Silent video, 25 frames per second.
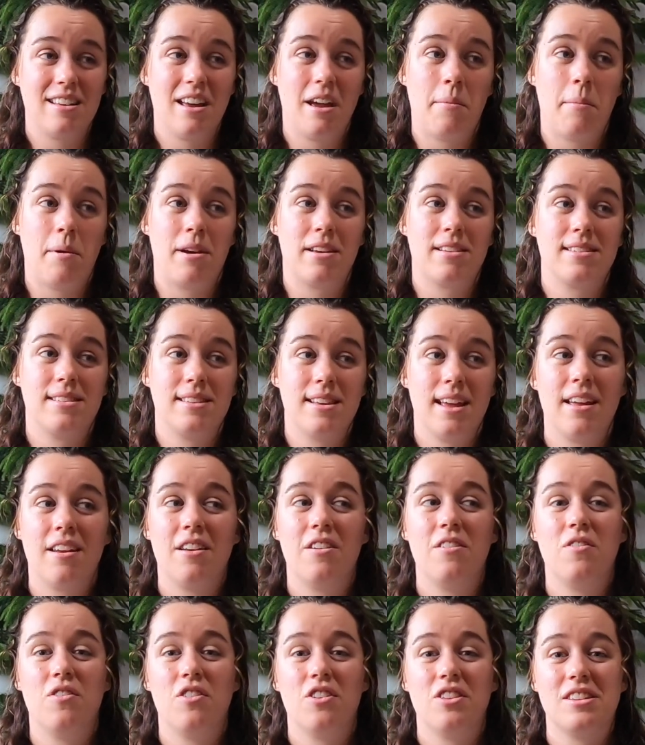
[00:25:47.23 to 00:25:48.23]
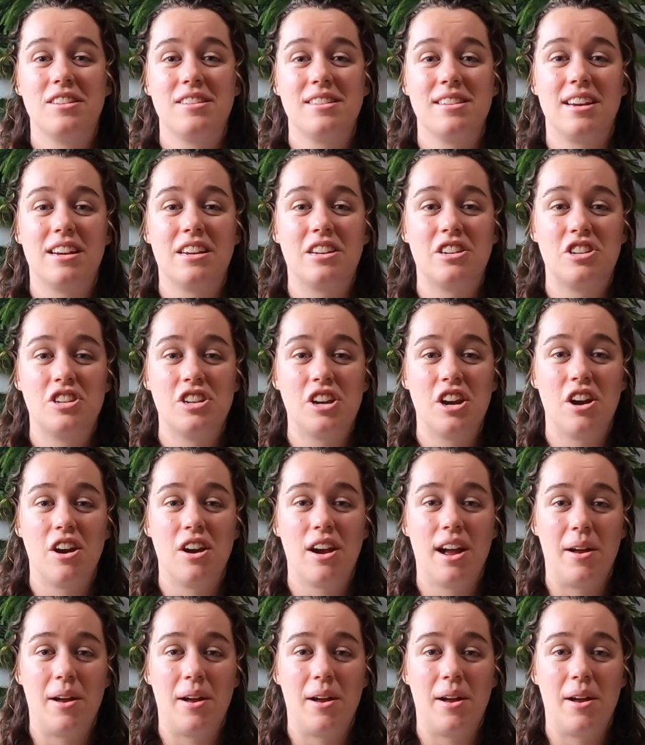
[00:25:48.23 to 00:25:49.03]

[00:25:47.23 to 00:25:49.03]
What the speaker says: I'm excited for this next year.